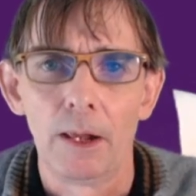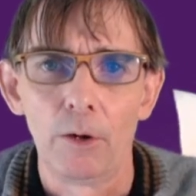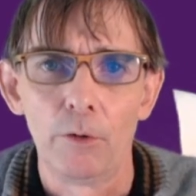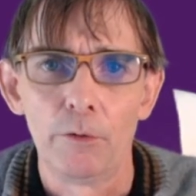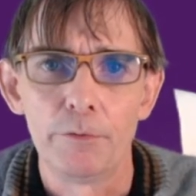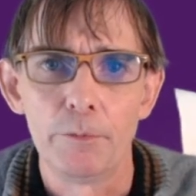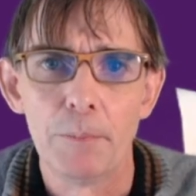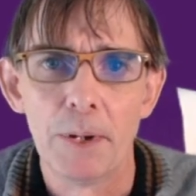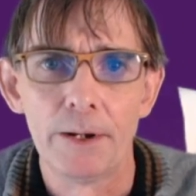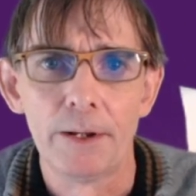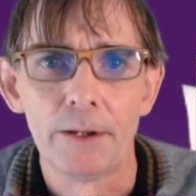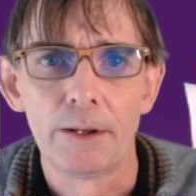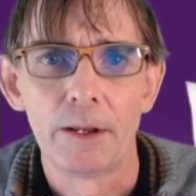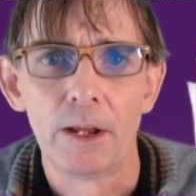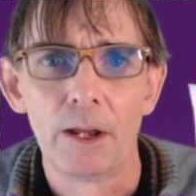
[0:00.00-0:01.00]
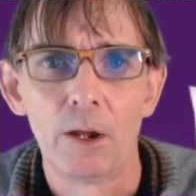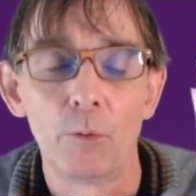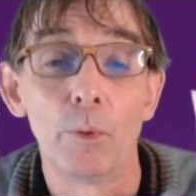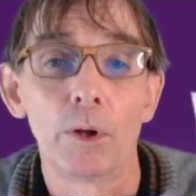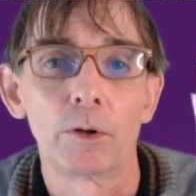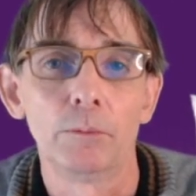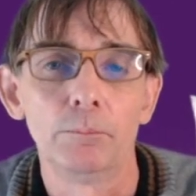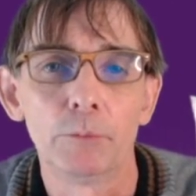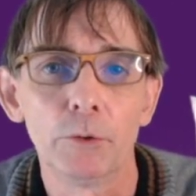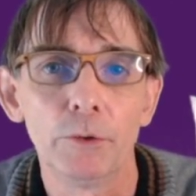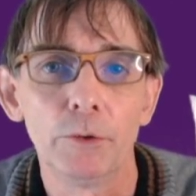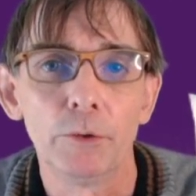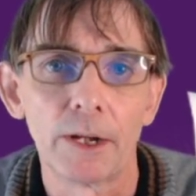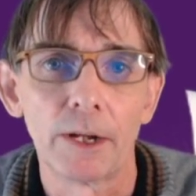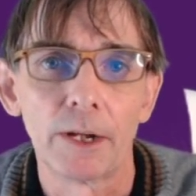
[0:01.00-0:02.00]
Hello everybody, and welcome to
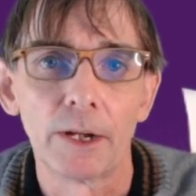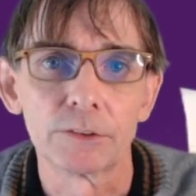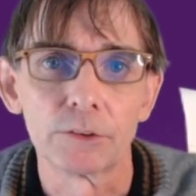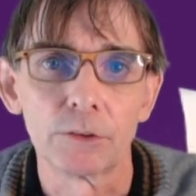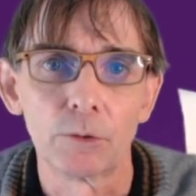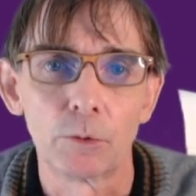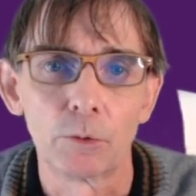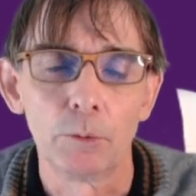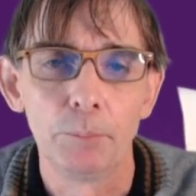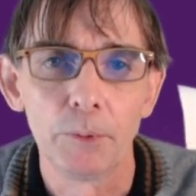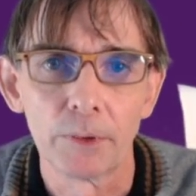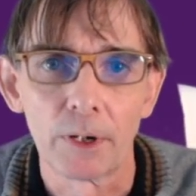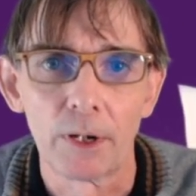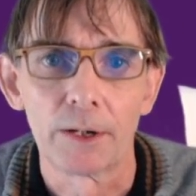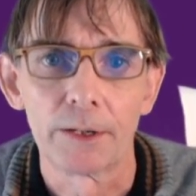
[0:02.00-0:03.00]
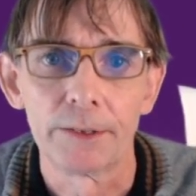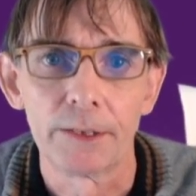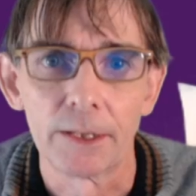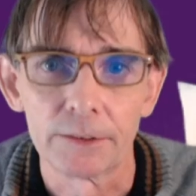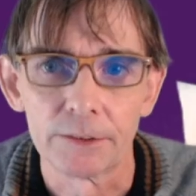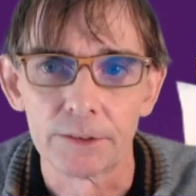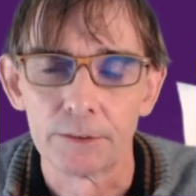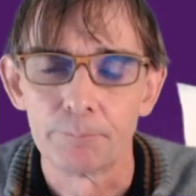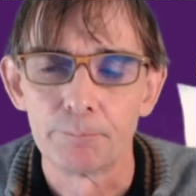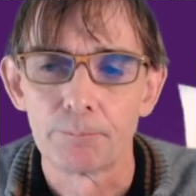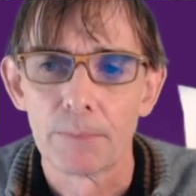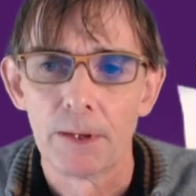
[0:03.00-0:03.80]
these lectures on computer architecture.